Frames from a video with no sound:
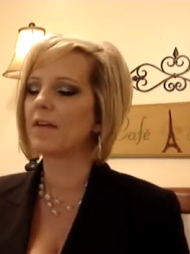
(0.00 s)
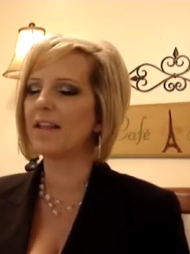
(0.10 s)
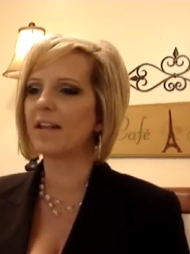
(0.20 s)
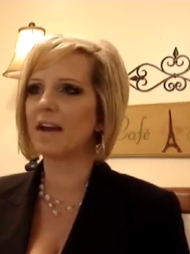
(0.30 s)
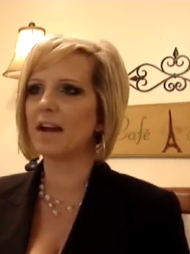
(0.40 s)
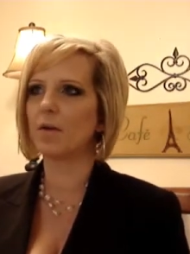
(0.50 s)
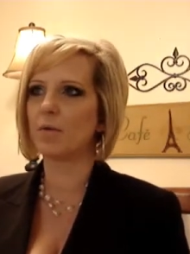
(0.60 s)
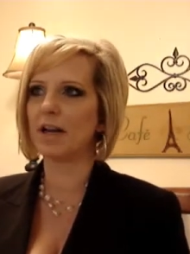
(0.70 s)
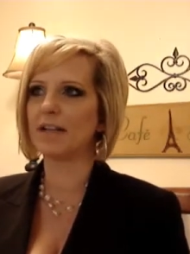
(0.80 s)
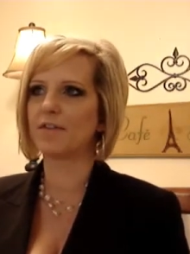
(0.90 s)
I find the
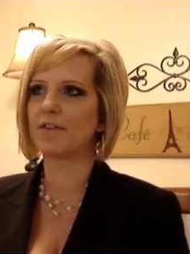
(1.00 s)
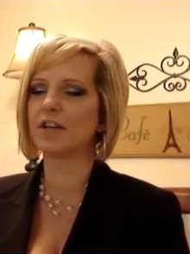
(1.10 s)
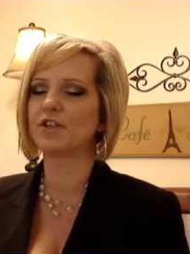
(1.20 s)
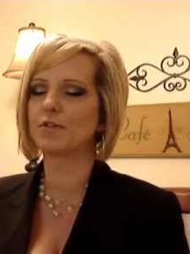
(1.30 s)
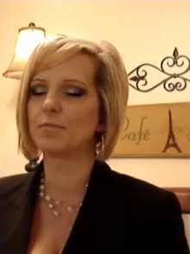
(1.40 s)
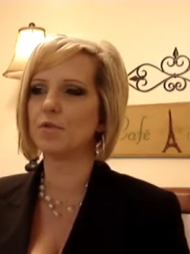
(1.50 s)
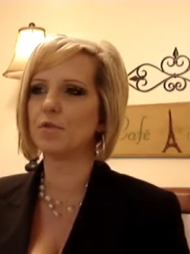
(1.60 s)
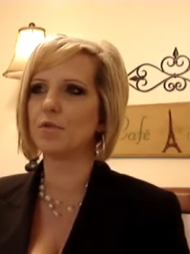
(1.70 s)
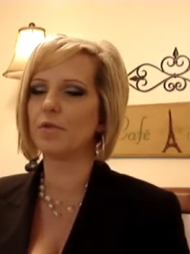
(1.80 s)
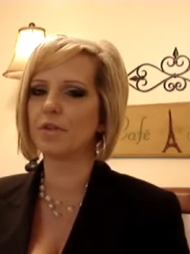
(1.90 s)
901 has a very
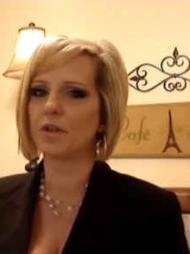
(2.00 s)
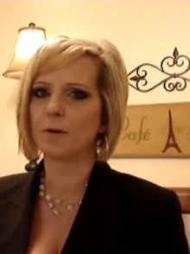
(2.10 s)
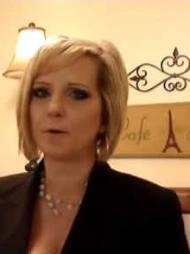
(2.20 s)
smooth,